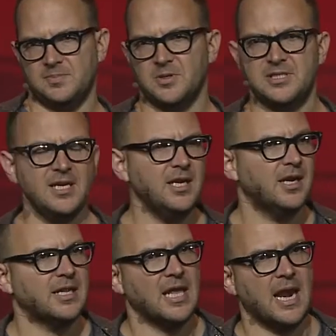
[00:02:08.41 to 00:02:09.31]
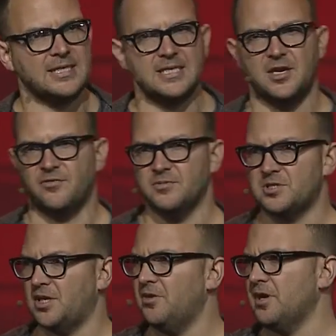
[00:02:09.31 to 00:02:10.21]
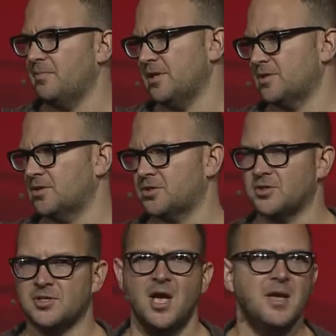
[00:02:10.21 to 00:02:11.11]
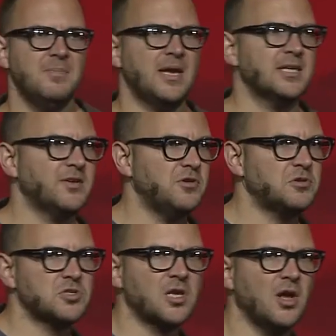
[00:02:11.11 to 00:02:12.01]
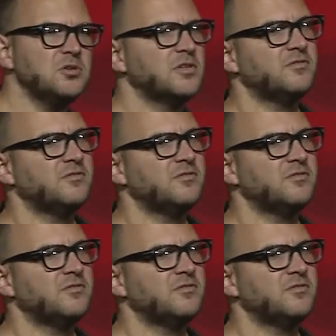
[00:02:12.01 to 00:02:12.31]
Particularly, they like to hear from security researchers because if you disclose a